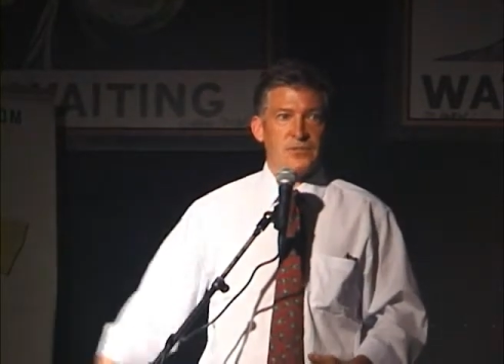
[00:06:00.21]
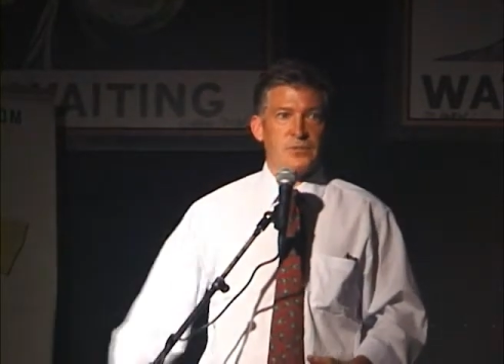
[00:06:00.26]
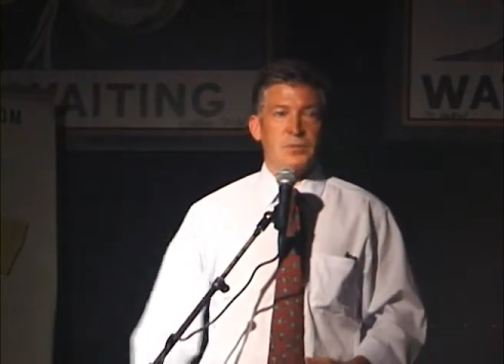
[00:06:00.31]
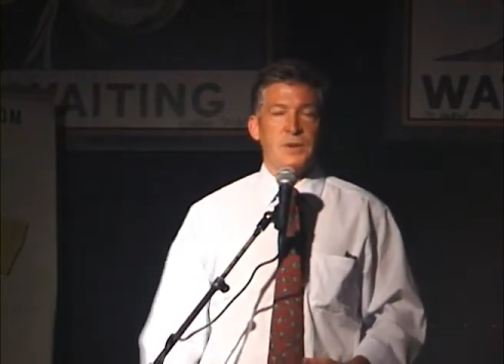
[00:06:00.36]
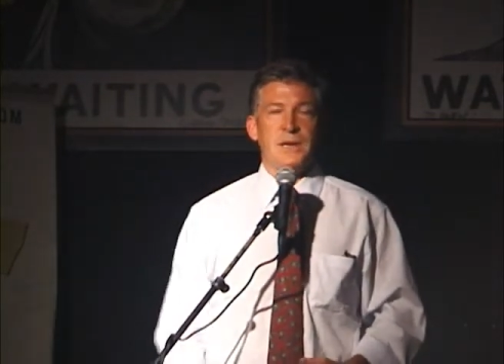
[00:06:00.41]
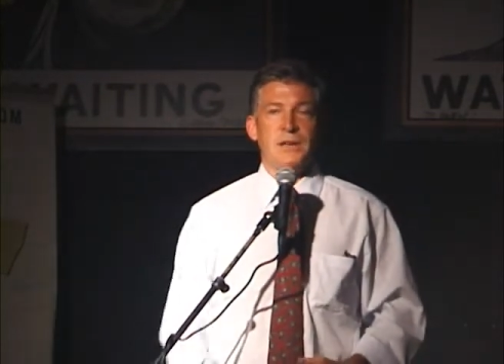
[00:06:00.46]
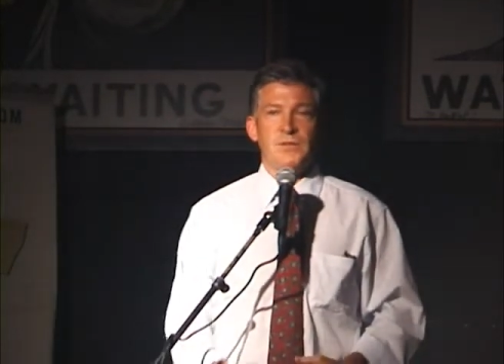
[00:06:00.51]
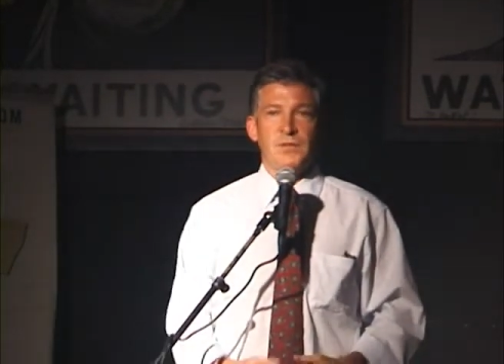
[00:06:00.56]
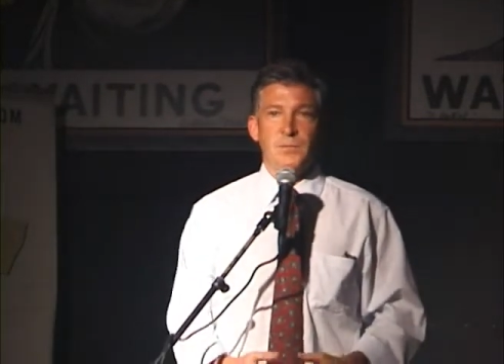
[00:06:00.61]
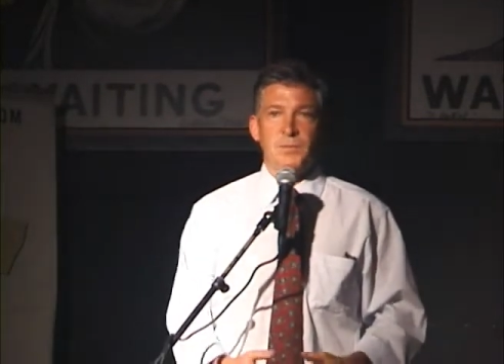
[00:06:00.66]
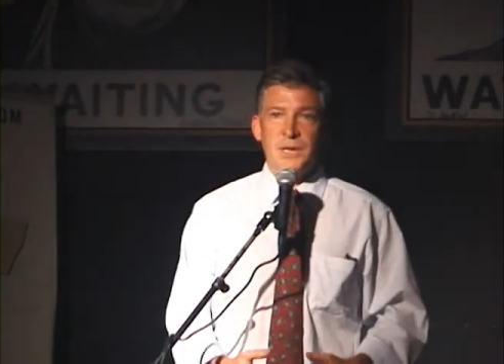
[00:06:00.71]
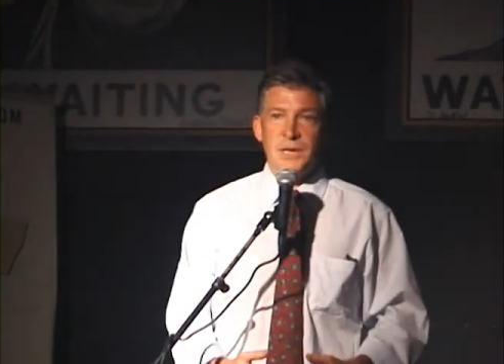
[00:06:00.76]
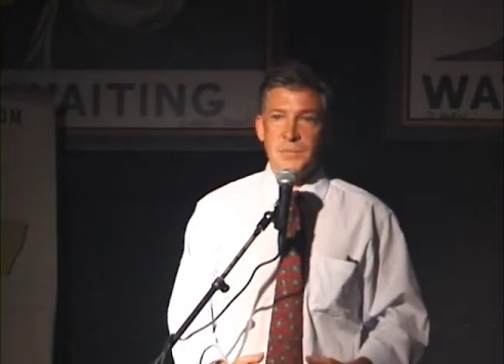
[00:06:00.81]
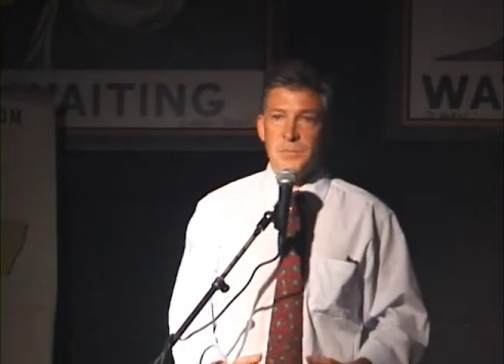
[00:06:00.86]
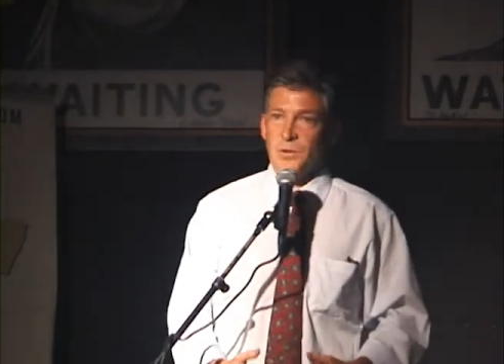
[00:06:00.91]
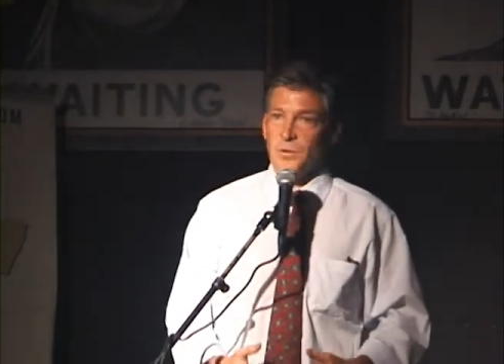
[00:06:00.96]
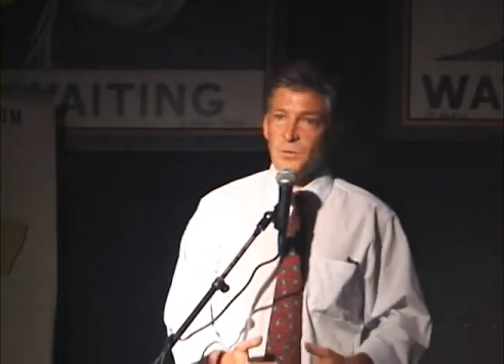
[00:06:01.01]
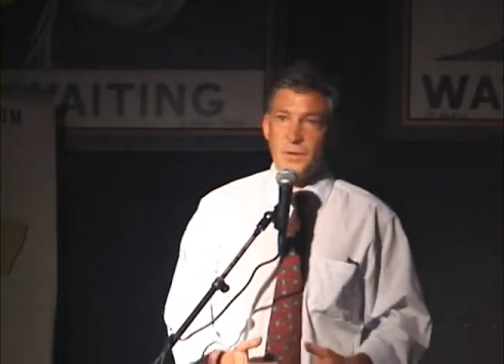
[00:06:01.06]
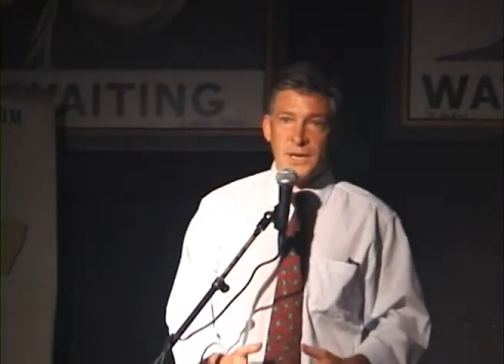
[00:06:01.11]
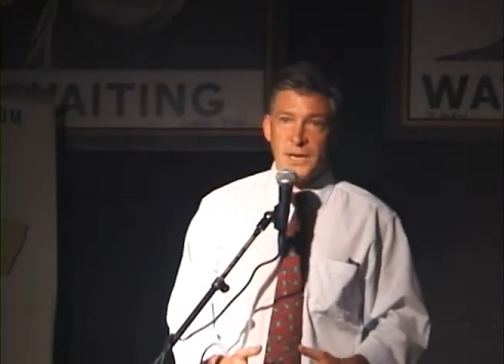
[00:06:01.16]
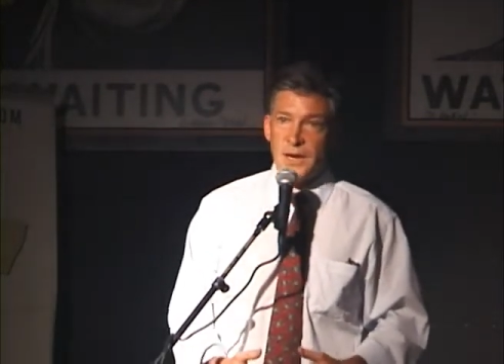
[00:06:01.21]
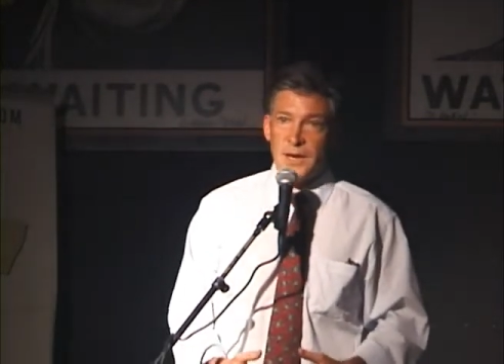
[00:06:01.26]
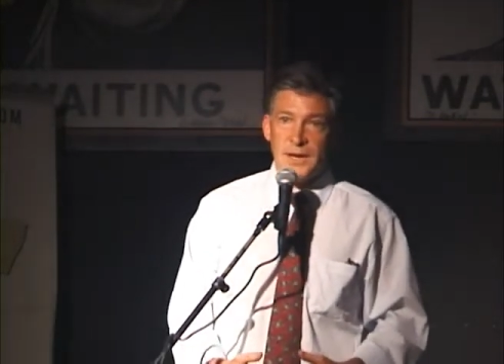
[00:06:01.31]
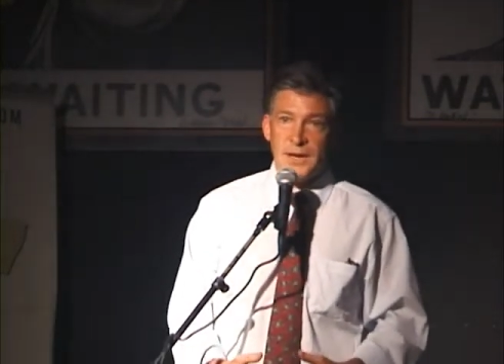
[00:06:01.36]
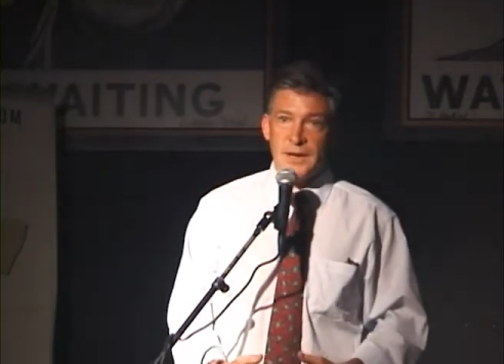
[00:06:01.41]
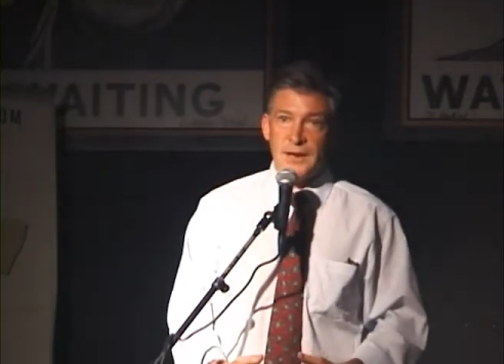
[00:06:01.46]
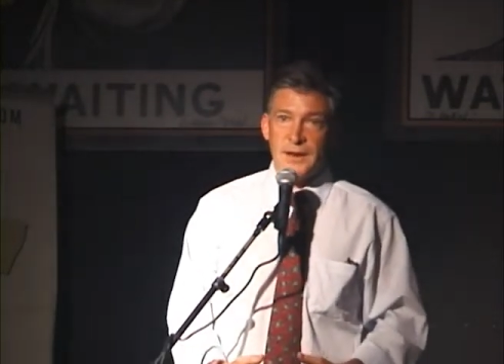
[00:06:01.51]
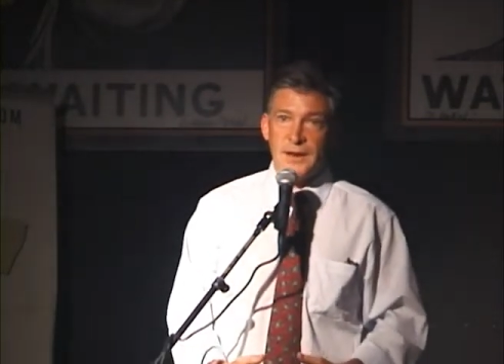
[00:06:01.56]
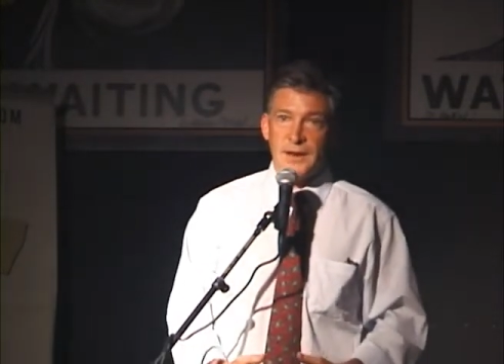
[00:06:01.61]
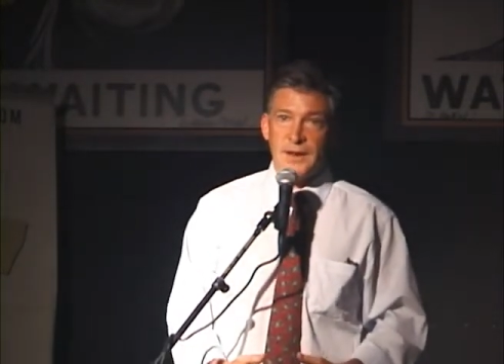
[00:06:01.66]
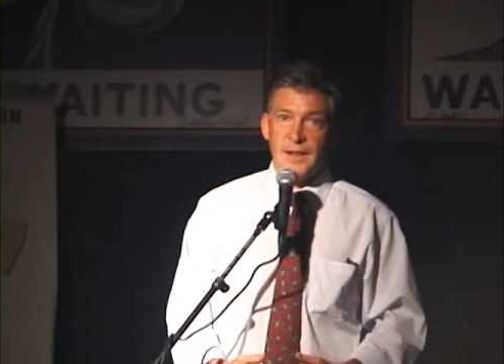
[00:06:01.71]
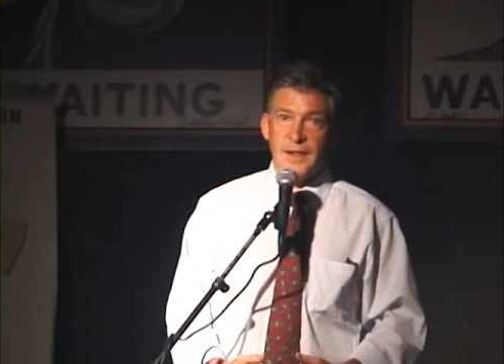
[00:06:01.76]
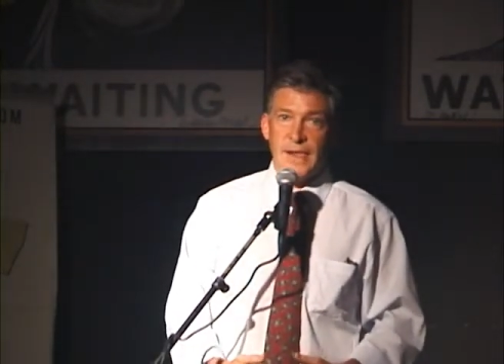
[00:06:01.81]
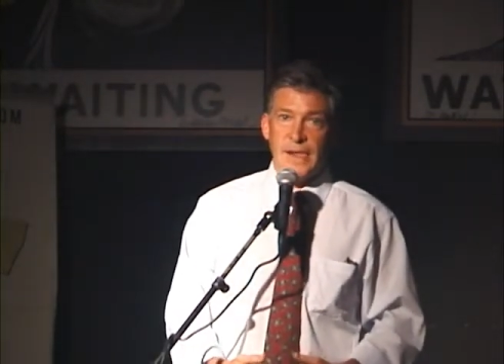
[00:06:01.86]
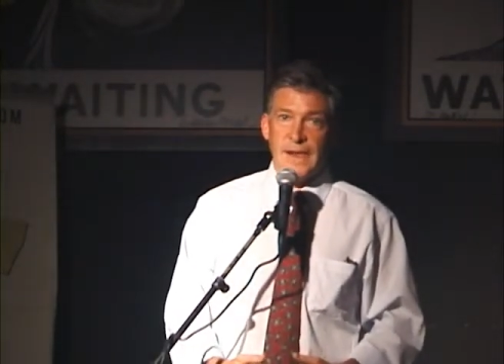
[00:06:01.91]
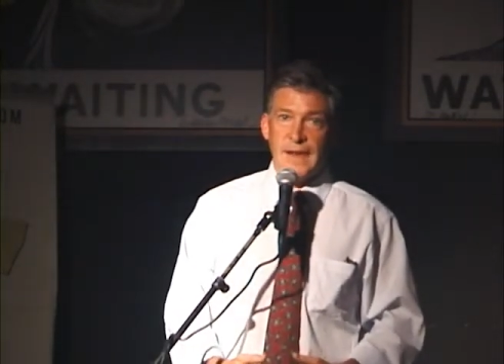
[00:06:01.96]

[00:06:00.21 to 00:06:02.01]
government of the people, we got it.